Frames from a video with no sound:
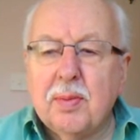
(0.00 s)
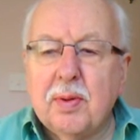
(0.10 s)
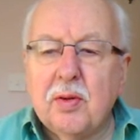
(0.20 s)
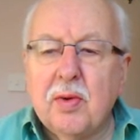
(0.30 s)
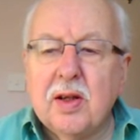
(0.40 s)
up
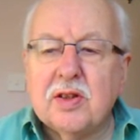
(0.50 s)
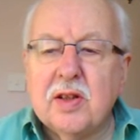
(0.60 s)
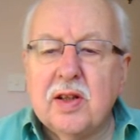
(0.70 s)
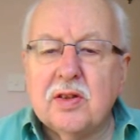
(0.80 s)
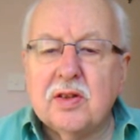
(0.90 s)
and the rain,
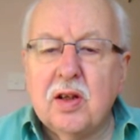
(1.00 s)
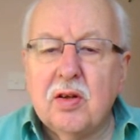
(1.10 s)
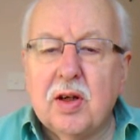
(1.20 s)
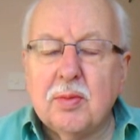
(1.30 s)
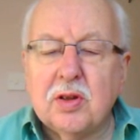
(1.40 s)
sleet and
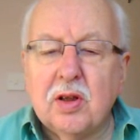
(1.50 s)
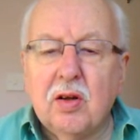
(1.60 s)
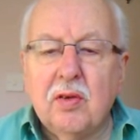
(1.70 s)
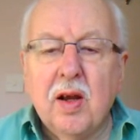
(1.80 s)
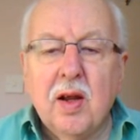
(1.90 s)
snow comes
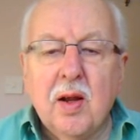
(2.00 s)
along.